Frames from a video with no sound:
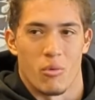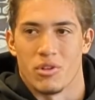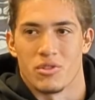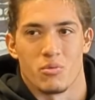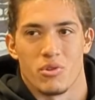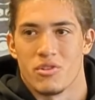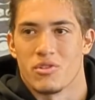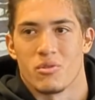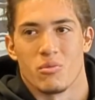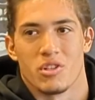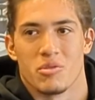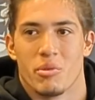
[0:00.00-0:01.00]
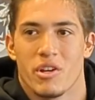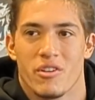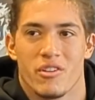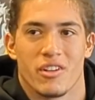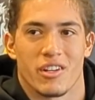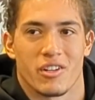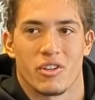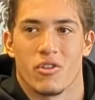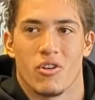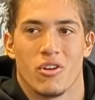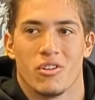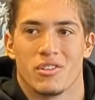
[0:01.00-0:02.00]
one's worse or one's better. Like they're
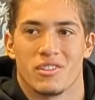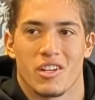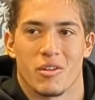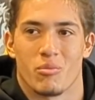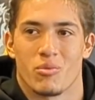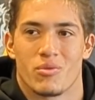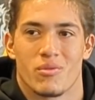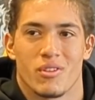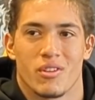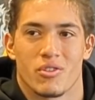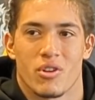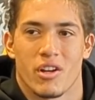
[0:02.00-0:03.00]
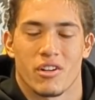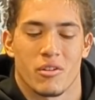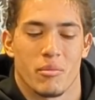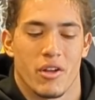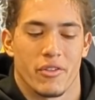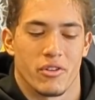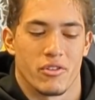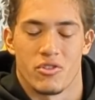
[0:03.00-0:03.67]
all the same, trying to come out there.